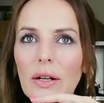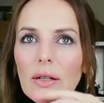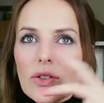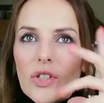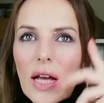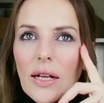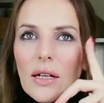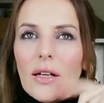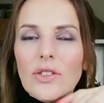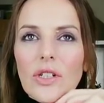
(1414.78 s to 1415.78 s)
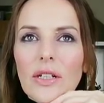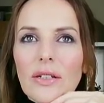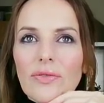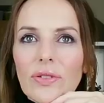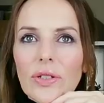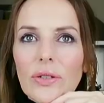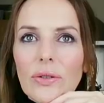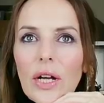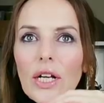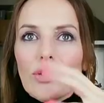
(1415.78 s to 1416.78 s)
psychologically for
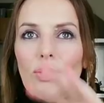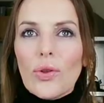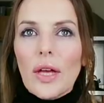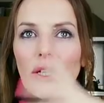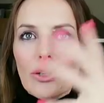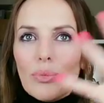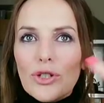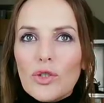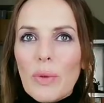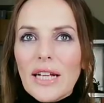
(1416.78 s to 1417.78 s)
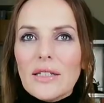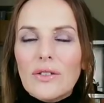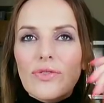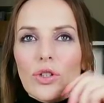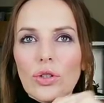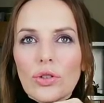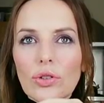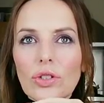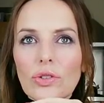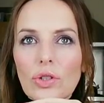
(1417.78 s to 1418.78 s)
you, so that your perspective
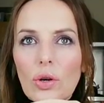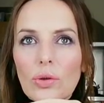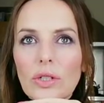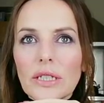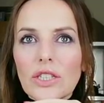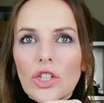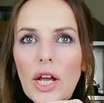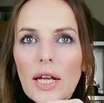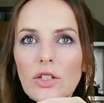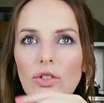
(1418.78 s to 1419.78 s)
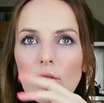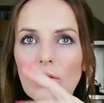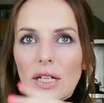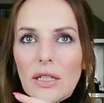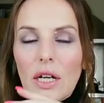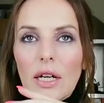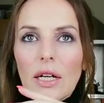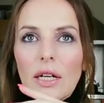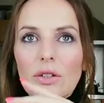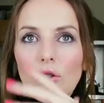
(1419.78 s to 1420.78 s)
could totally change, so that
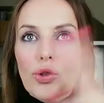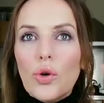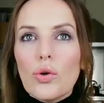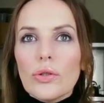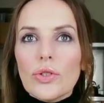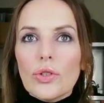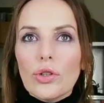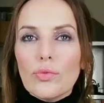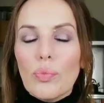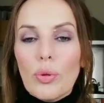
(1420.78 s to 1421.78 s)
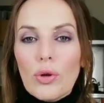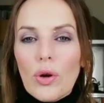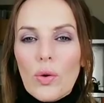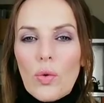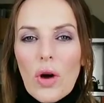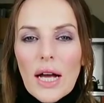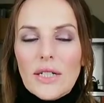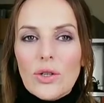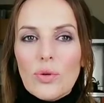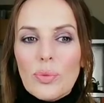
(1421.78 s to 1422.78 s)
the doors could blow wide
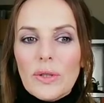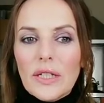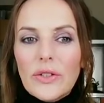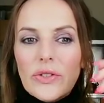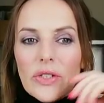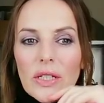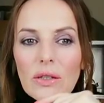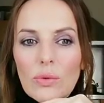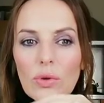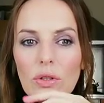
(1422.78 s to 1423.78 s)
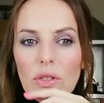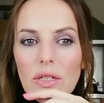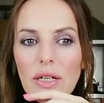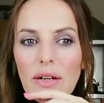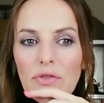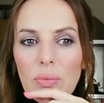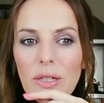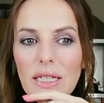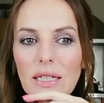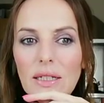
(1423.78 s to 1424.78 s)
open and you'd see the world and
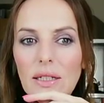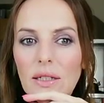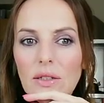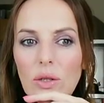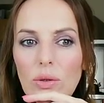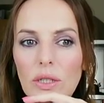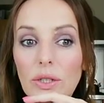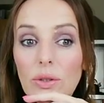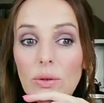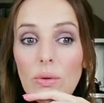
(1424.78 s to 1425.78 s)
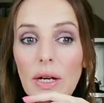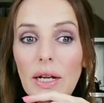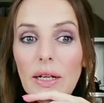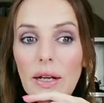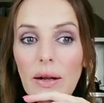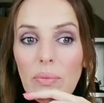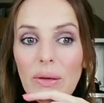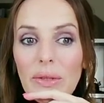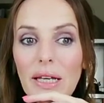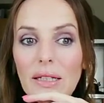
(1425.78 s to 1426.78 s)
everybody in it in a totally new way. Yeah,
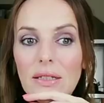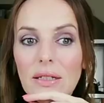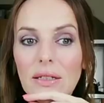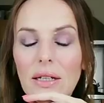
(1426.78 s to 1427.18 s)
maybe that's it.